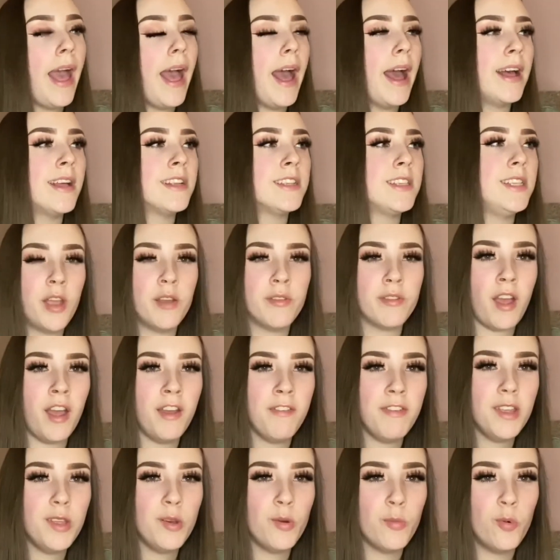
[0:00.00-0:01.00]
and she's, I think
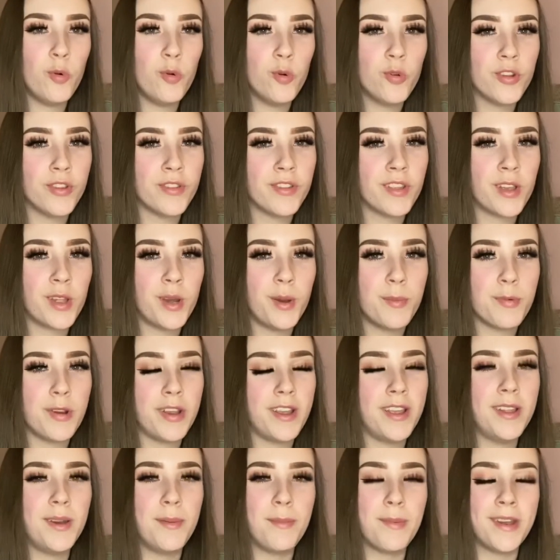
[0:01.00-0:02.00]
your waters are going to break
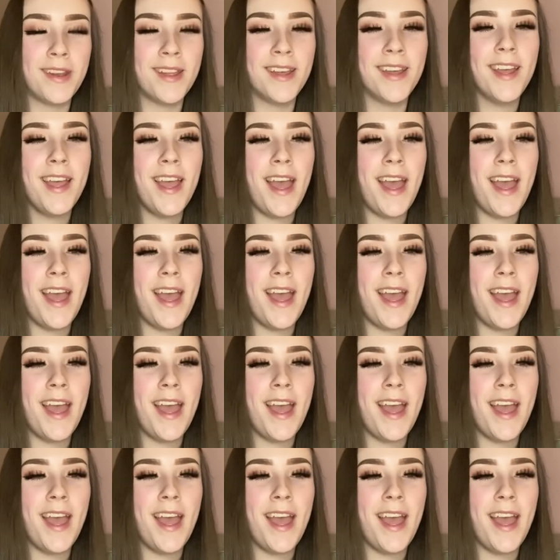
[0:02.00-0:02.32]
in a minute.